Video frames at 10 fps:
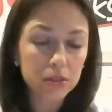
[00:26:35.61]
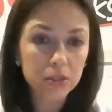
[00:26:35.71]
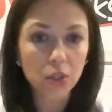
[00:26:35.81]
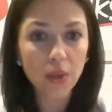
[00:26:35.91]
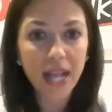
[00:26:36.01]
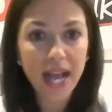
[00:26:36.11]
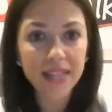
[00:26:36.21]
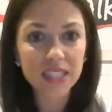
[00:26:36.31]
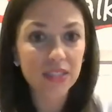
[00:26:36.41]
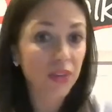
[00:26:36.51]
So
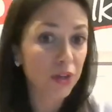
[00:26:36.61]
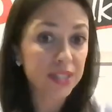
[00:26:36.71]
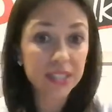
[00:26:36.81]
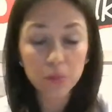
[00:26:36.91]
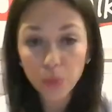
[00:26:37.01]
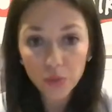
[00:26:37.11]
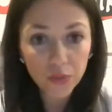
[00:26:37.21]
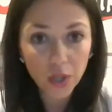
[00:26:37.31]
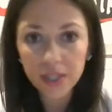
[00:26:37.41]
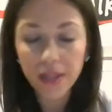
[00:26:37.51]
it's a very simple
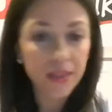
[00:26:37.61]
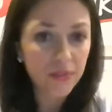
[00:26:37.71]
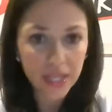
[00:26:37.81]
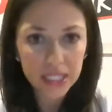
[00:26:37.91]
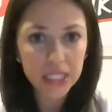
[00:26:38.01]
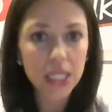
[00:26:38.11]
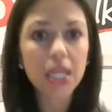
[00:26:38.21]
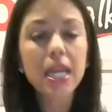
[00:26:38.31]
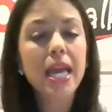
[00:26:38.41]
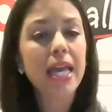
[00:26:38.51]
foot, nothing fancy.